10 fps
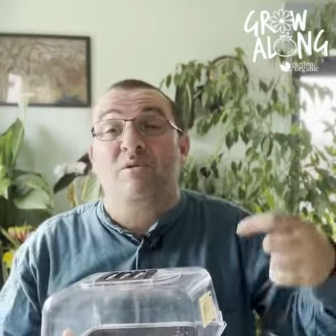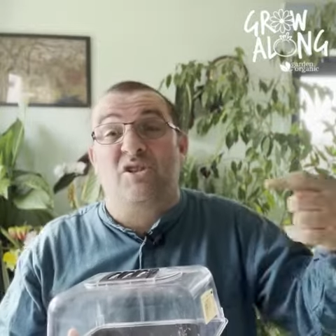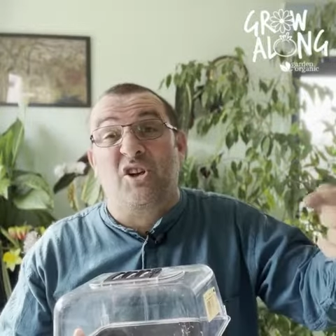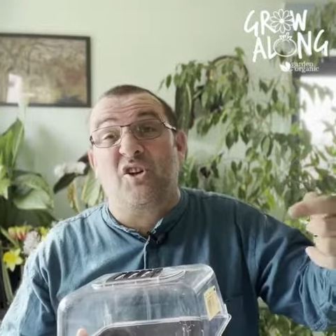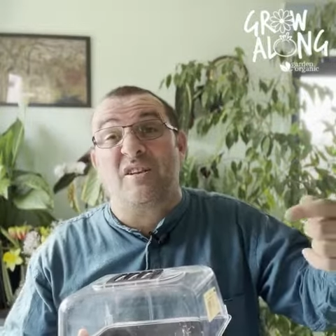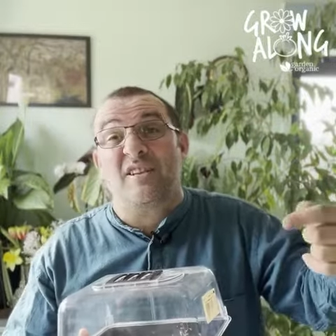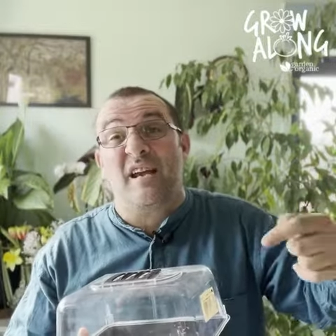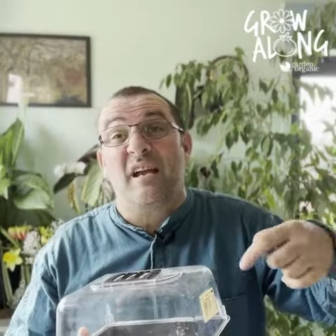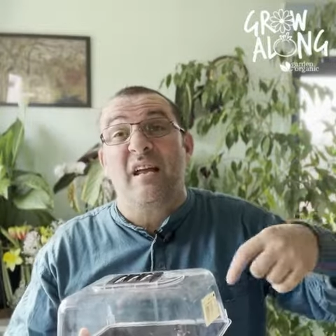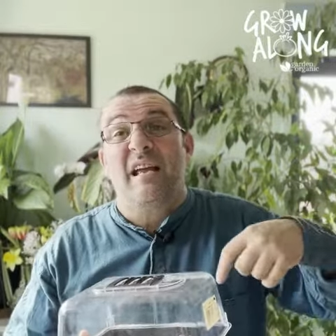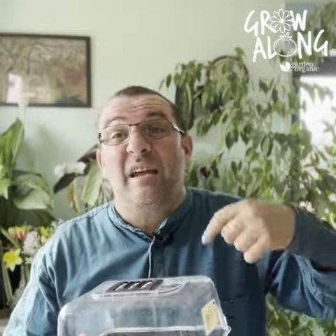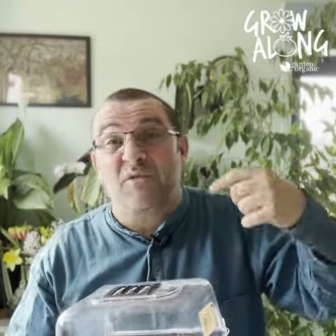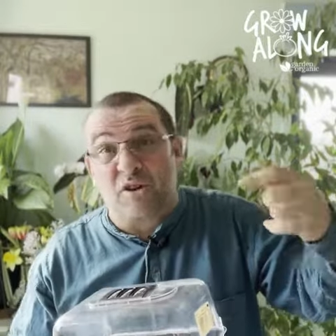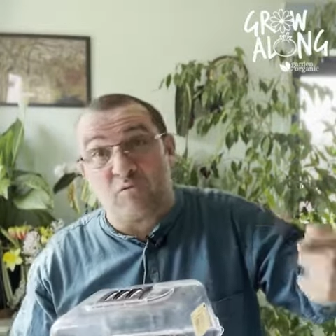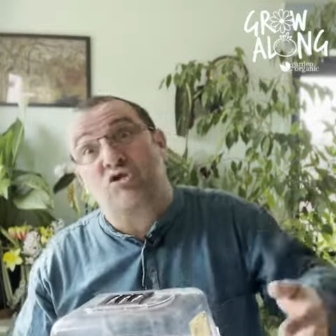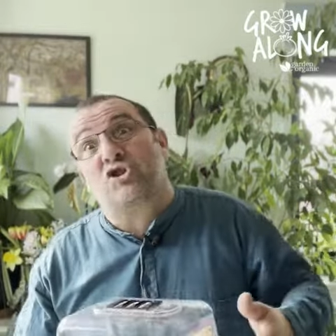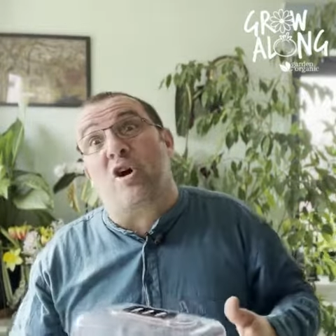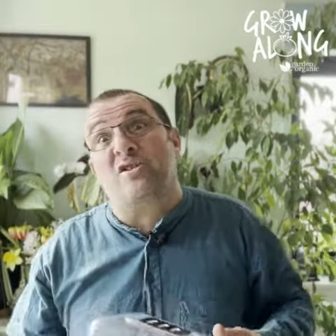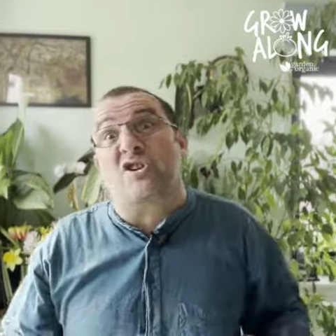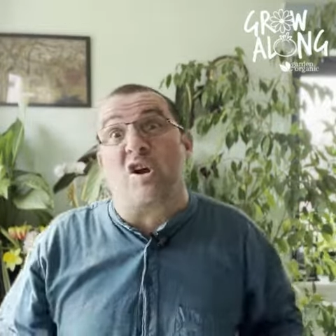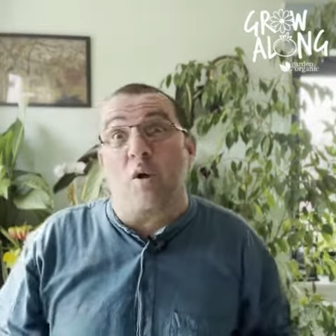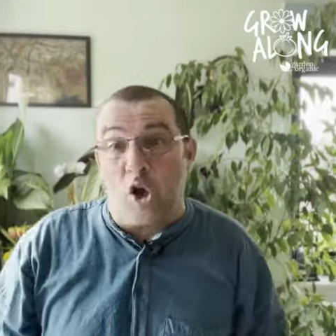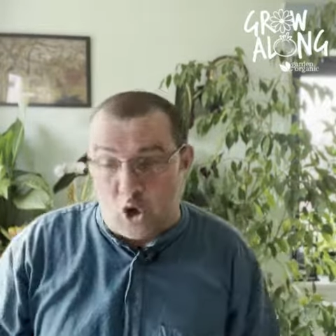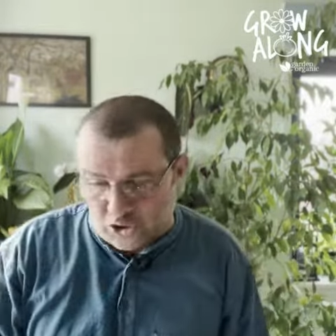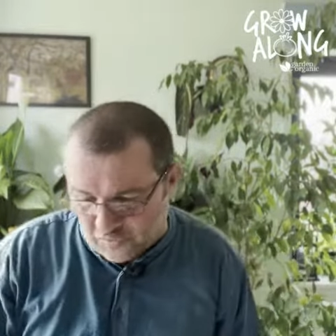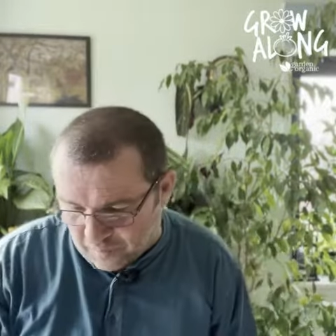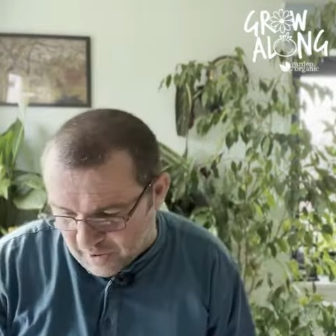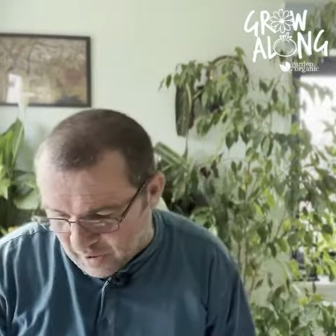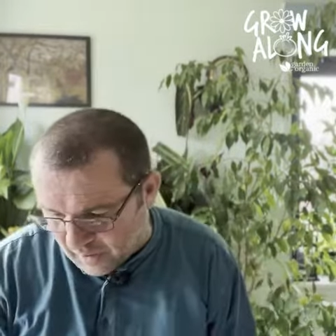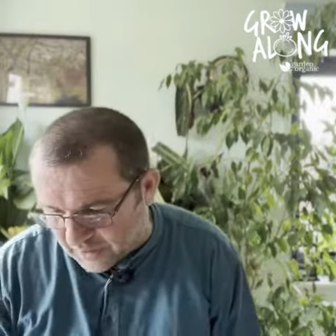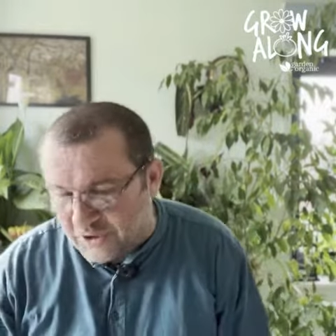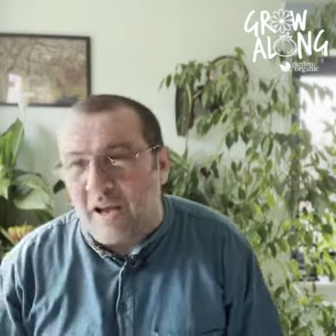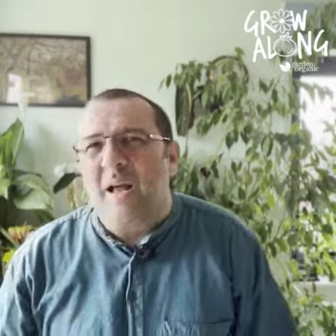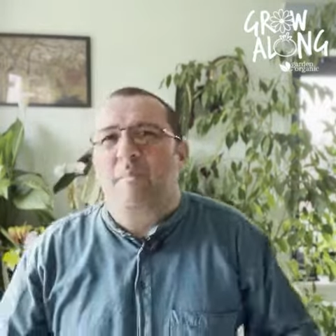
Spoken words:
which is a good idea if you're starting to grow a lot of plants.